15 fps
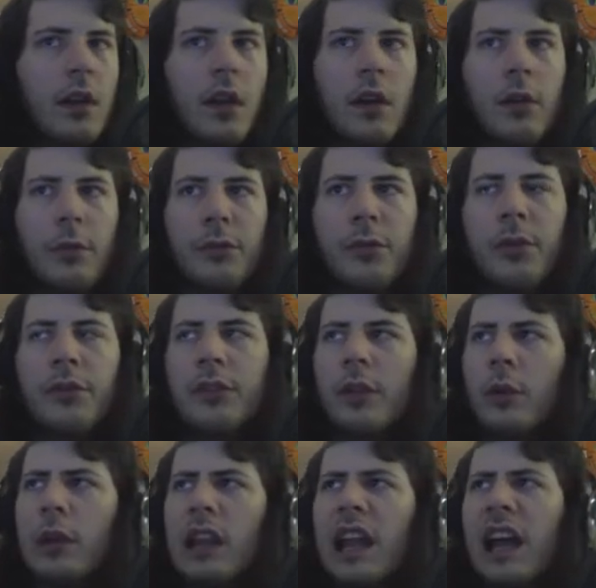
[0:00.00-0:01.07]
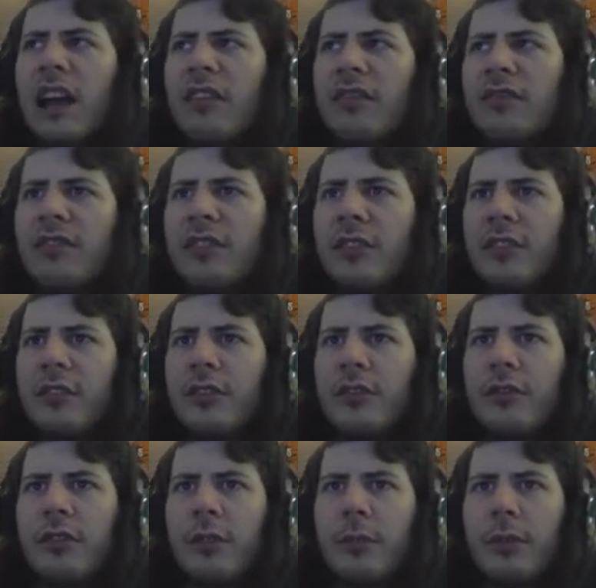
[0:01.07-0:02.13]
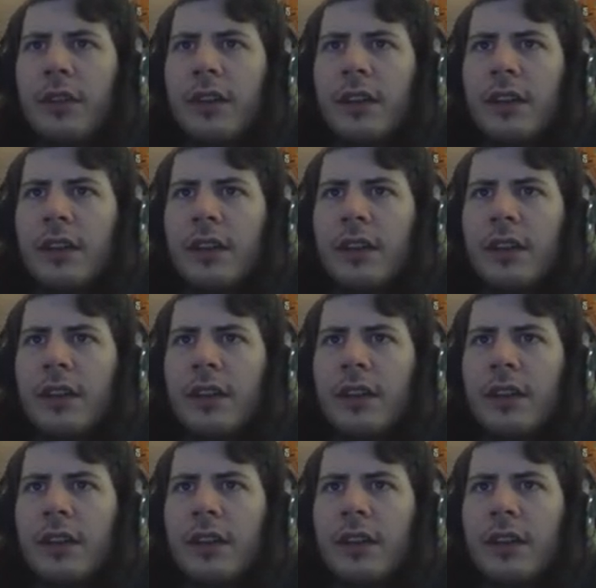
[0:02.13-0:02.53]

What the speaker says: Oh, I'm supposed to go left from the,